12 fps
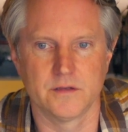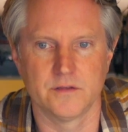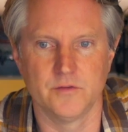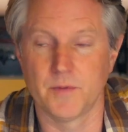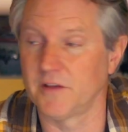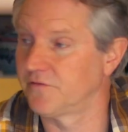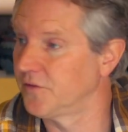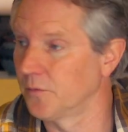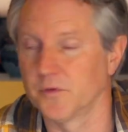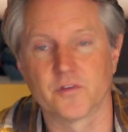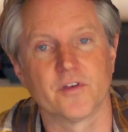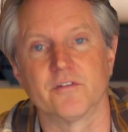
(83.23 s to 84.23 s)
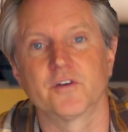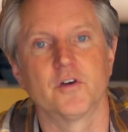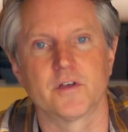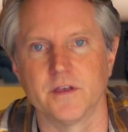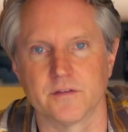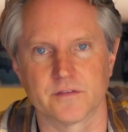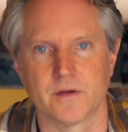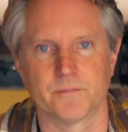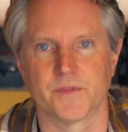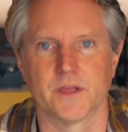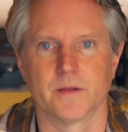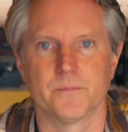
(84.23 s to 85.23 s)
you might film yourself cooking
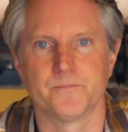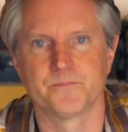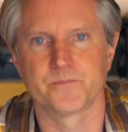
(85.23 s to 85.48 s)
something.